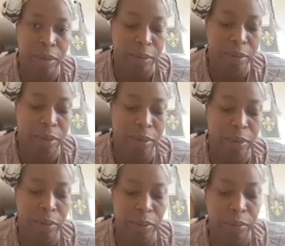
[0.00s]

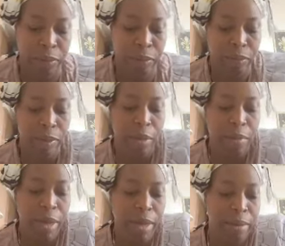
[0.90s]
So,
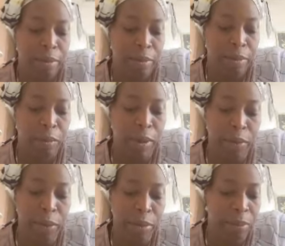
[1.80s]
amen.
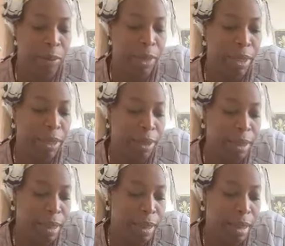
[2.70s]
When we pray,
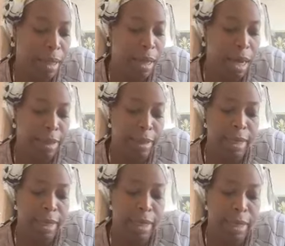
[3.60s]
God
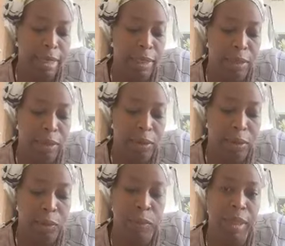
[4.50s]
sent angel to
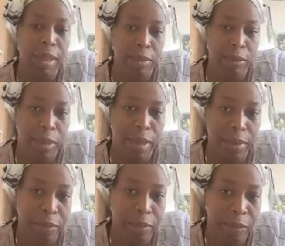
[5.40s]
do his
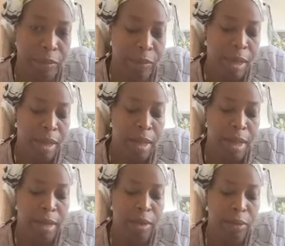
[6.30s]
will.
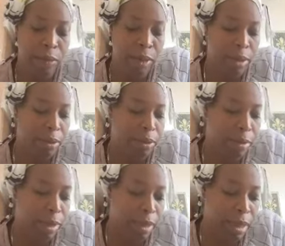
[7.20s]
Hallelujah, glory
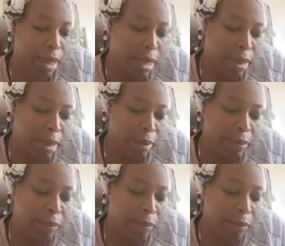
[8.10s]
be to God.